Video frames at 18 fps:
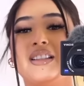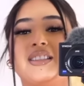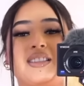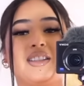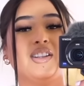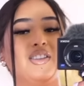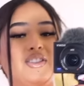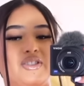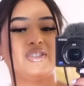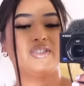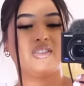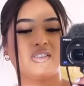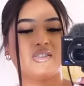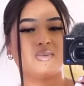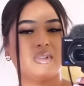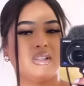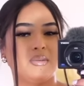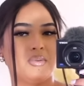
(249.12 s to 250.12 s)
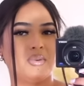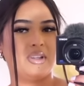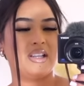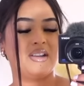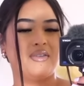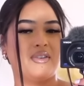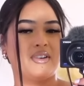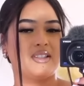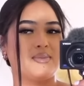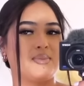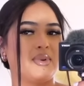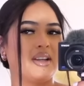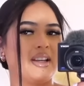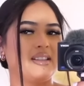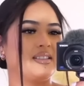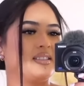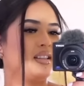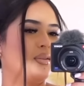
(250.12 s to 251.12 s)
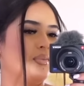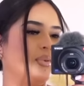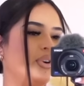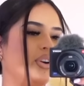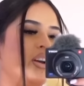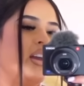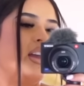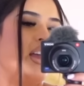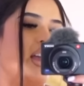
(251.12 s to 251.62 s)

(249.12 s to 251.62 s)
this color just looks really pretty for spring and summer,